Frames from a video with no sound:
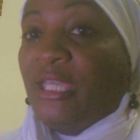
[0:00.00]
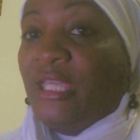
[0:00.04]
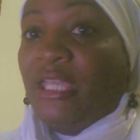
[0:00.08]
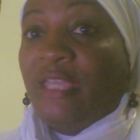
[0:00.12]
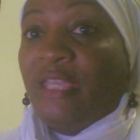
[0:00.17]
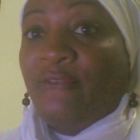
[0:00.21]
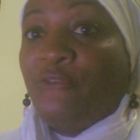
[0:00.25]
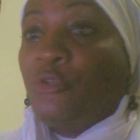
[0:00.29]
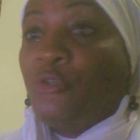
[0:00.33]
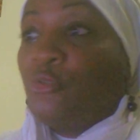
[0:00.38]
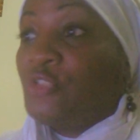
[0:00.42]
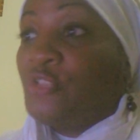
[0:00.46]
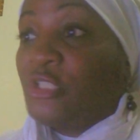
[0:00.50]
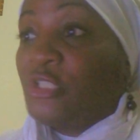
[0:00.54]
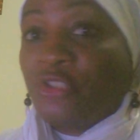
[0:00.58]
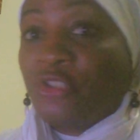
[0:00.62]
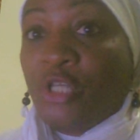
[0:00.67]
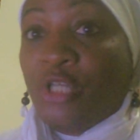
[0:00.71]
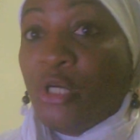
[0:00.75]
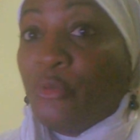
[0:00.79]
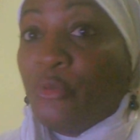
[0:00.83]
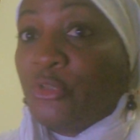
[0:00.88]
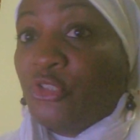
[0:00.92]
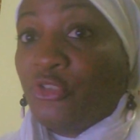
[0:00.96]
If you just
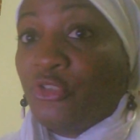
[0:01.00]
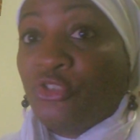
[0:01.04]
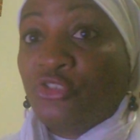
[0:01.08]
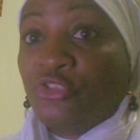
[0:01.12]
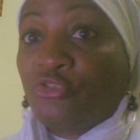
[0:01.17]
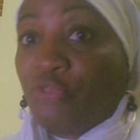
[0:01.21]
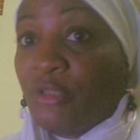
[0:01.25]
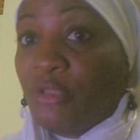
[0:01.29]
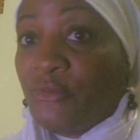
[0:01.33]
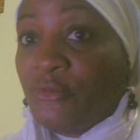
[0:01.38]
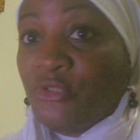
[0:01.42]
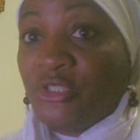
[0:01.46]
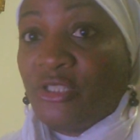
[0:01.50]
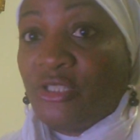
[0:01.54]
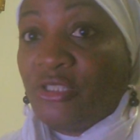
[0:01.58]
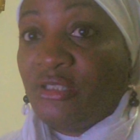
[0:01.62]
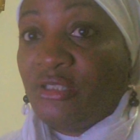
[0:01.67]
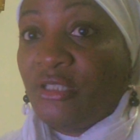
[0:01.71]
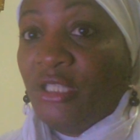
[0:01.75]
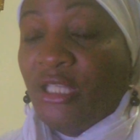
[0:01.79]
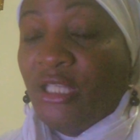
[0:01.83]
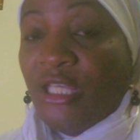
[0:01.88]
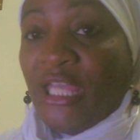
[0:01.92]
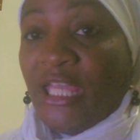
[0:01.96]
go into the scriptures
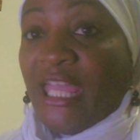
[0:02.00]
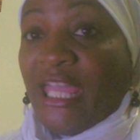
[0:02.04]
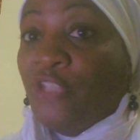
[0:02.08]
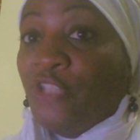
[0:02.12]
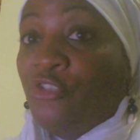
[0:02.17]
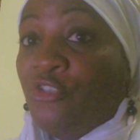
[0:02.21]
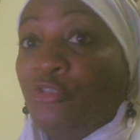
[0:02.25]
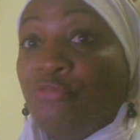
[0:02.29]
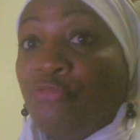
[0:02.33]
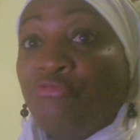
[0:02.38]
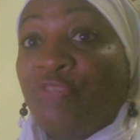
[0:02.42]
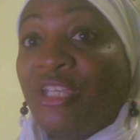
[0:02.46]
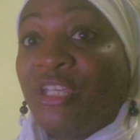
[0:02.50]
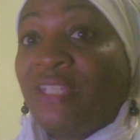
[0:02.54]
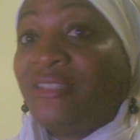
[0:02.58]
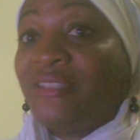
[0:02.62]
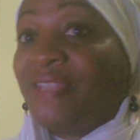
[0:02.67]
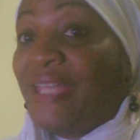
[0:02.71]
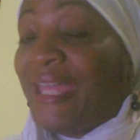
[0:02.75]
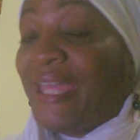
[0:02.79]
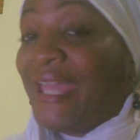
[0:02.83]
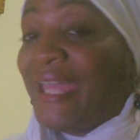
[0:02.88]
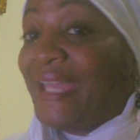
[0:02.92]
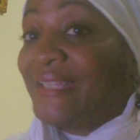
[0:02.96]
and you read
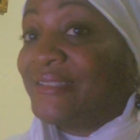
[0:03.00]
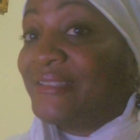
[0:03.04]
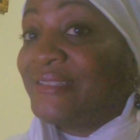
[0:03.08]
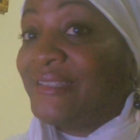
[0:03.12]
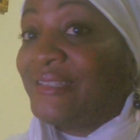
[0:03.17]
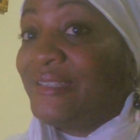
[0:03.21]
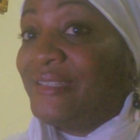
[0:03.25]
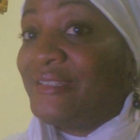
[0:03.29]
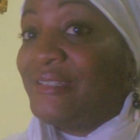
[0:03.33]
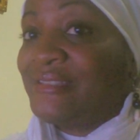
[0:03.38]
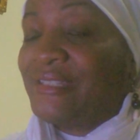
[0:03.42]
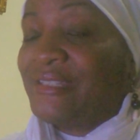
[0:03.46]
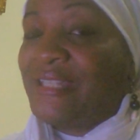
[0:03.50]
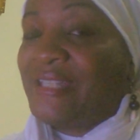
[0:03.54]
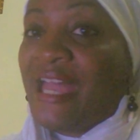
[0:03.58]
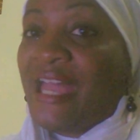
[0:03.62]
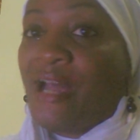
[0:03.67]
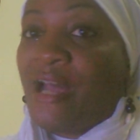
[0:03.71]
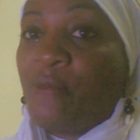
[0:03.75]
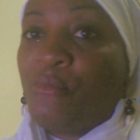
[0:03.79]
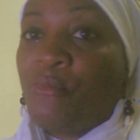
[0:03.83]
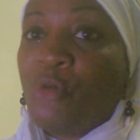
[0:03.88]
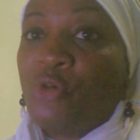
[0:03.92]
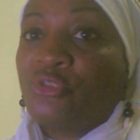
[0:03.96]
the Exodus and
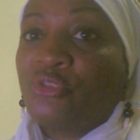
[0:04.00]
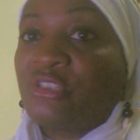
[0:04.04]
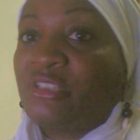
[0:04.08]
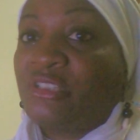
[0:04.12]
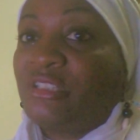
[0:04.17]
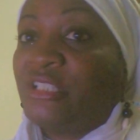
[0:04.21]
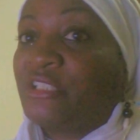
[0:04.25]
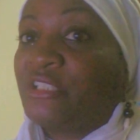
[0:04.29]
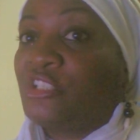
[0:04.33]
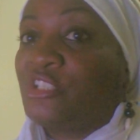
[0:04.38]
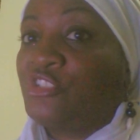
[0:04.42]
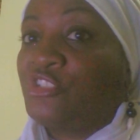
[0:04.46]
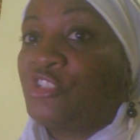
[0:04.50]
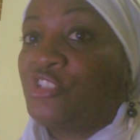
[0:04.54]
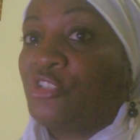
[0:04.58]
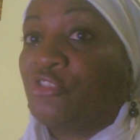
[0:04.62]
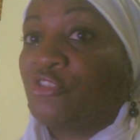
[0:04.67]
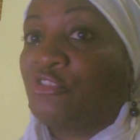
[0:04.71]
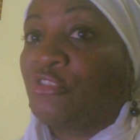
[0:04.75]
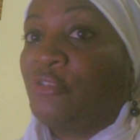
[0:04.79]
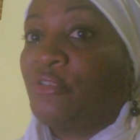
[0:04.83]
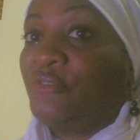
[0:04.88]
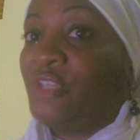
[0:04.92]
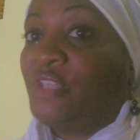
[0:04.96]
how Moses led the
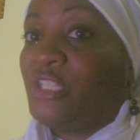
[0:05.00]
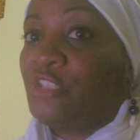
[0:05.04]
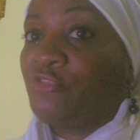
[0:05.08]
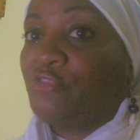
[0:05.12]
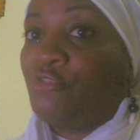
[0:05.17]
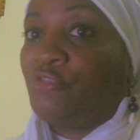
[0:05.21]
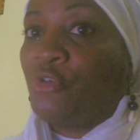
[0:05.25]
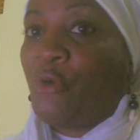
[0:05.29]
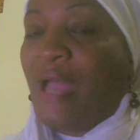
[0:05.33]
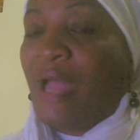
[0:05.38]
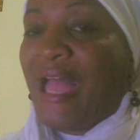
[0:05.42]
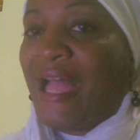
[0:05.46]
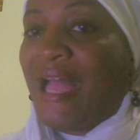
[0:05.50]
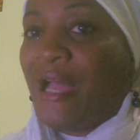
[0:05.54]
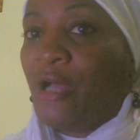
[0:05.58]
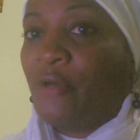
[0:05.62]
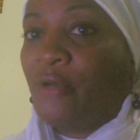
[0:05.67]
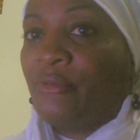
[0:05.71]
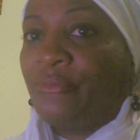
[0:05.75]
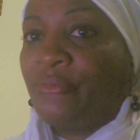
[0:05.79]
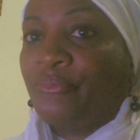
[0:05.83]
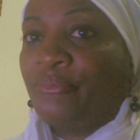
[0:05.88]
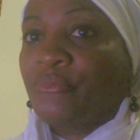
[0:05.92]
children of Israel out,